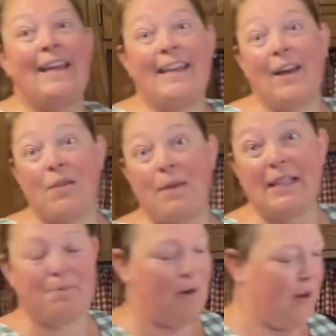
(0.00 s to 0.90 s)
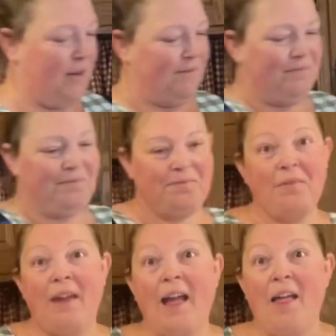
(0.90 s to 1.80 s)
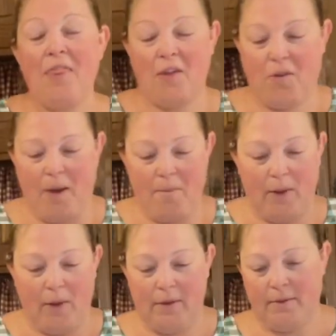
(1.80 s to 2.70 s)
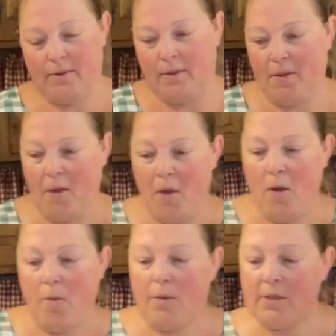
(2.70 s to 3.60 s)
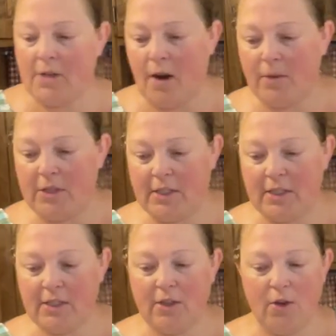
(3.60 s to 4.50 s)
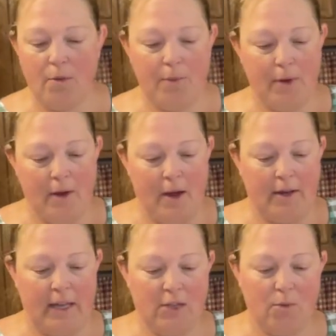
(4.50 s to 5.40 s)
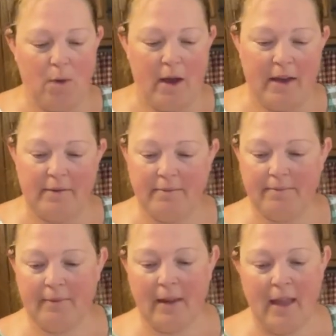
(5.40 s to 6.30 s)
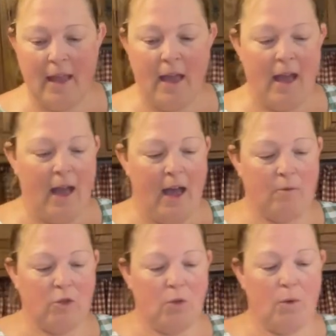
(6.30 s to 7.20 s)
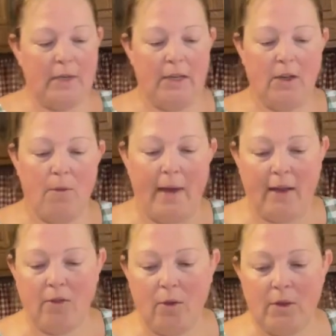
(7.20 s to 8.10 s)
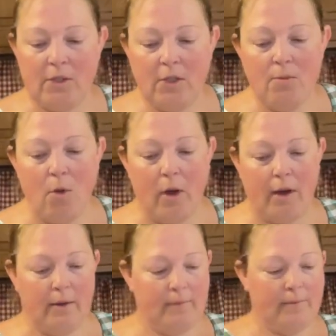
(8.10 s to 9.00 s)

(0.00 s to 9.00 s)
Now the best part, the crumble. We'll start with just a scoop on each one. I'm sure we'll need to go back through and do more.